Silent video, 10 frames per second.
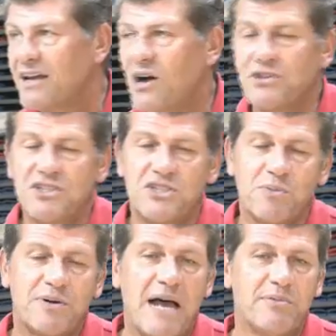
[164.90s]
Coaches
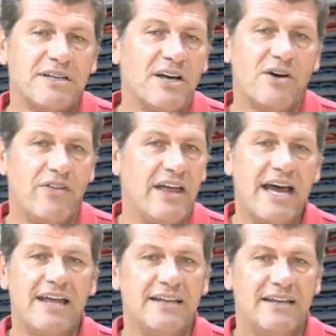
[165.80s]
should probably know
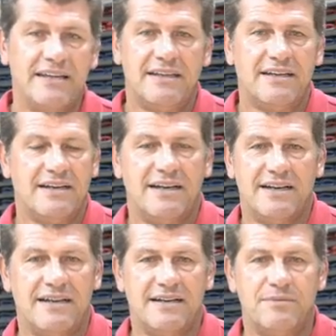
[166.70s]
that
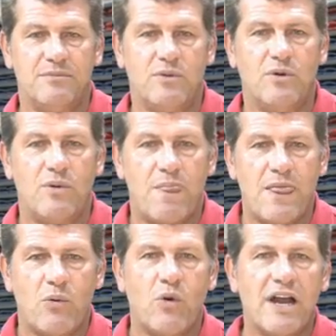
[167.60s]
um,
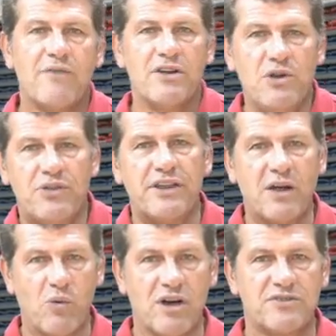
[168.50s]
whatever you
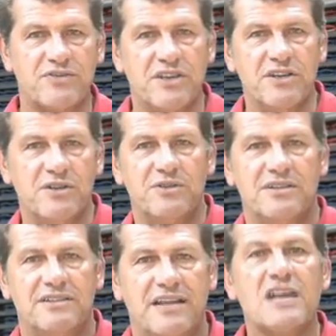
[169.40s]
think works for you,
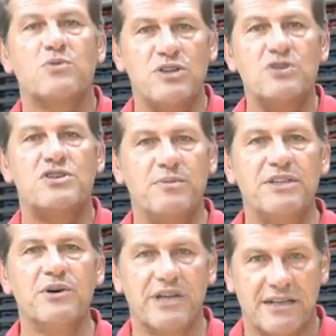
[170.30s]
that's what you should be
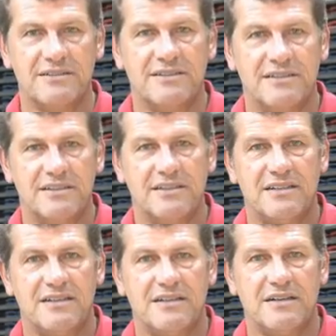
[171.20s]
doing.
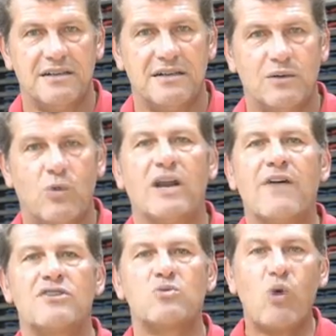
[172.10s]
Uh,
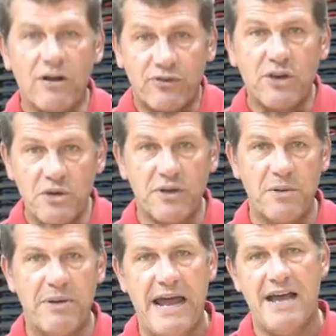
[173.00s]
whatever's worked for you in
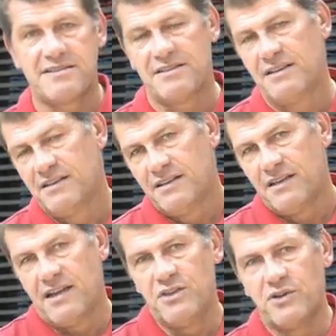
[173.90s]
the past,
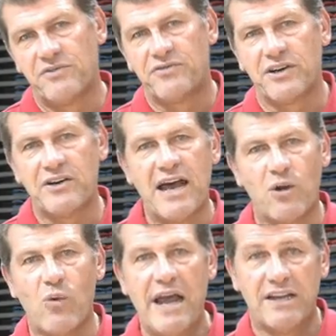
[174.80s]
and you can figure out
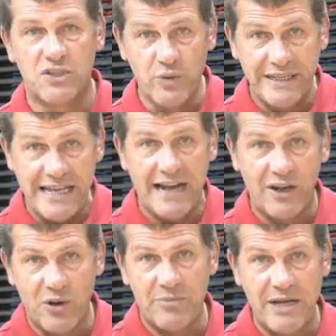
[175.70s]
a way to tweak that a
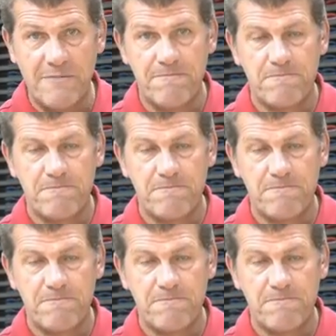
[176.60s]
little bit